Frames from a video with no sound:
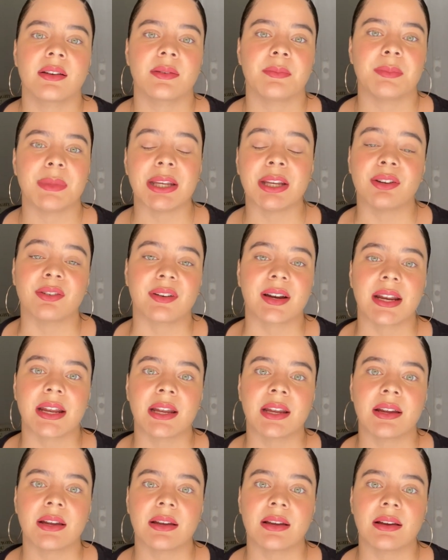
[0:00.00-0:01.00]
be
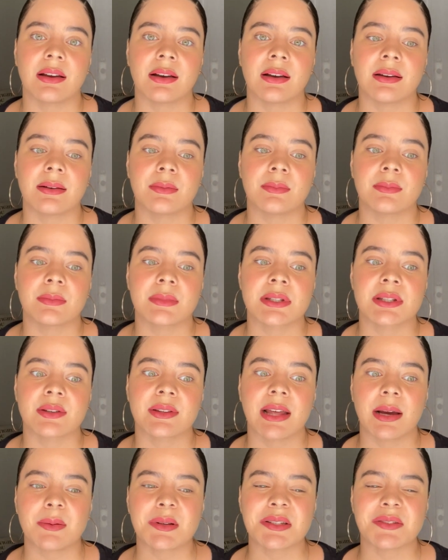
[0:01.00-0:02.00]
great. So
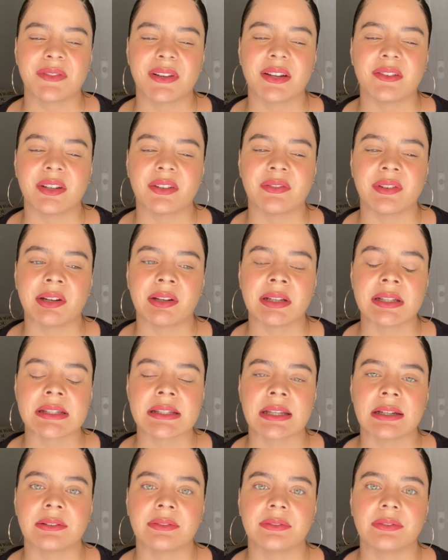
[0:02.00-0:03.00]
that was very, very
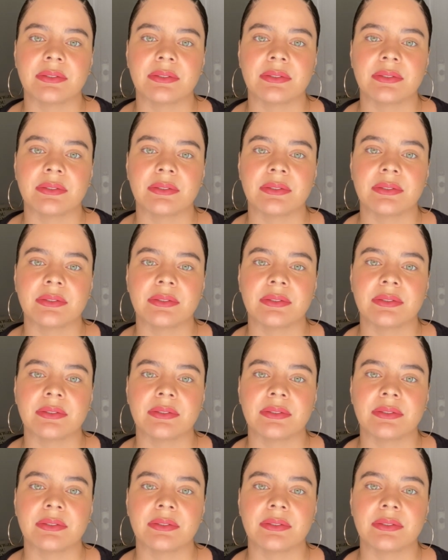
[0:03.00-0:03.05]
tough.